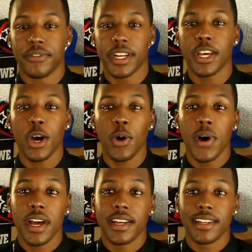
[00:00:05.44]
video.
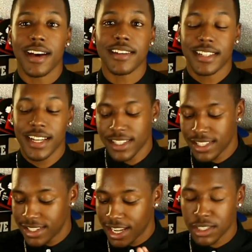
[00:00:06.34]
Now
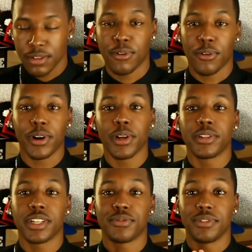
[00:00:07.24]
since Days Before Rodeo
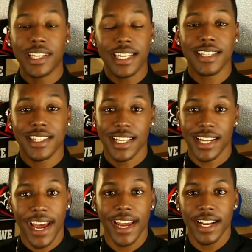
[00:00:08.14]
just released
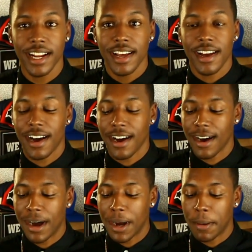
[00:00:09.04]
tonight, yeah.
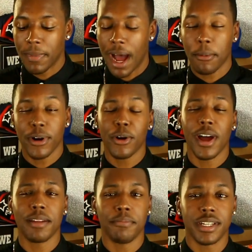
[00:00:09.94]
Um, I'm going to go
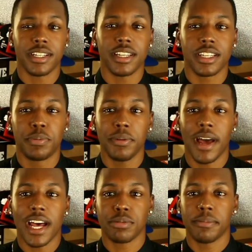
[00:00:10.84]
ahead and mention this because people
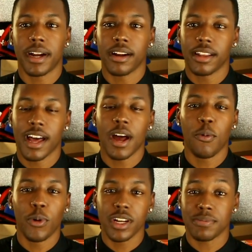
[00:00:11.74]
ask me about it a lot.
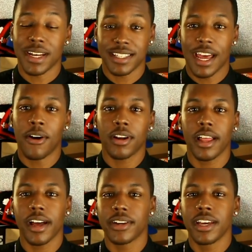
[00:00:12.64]
What is my
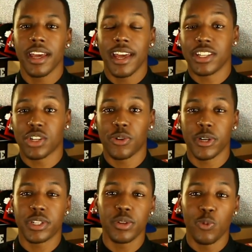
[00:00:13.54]
SoundCloud? It's
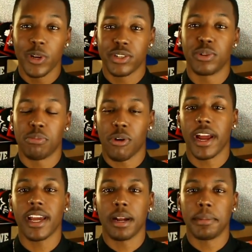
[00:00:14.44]
Christian Wizard
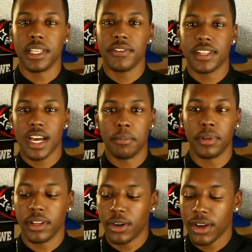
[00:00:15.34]
Bright, and I'm going to leave it down
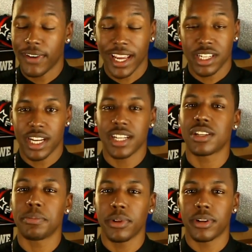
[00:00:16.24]
below. If I can change it
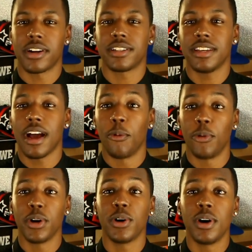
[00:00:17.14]
to Bullet RC, I
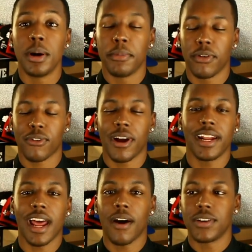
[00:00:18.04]
will. But for right
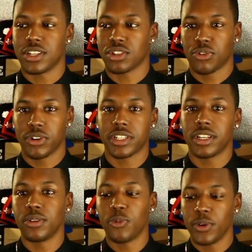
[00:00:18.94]
now, it's just
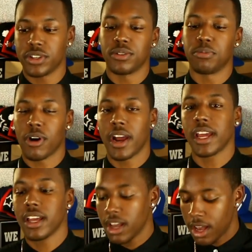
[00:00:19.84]
Christian Wizard
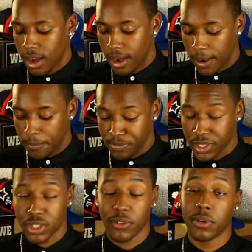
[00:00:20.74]
Bright. Um,
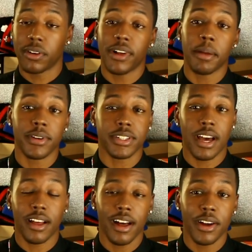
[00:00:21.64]
so if you want to follow me on
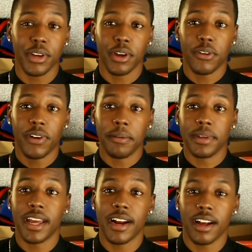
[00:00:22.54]
SoundCloud, you can go find
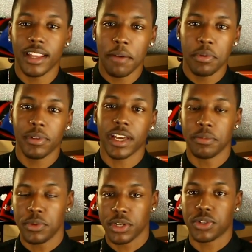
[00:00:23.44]
me there. A lot of people like the
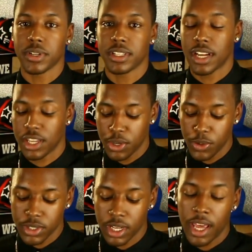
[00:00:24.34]
music choices I
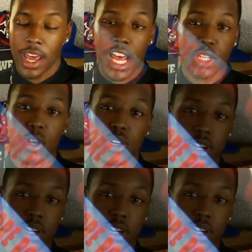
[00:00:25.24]
use, as well as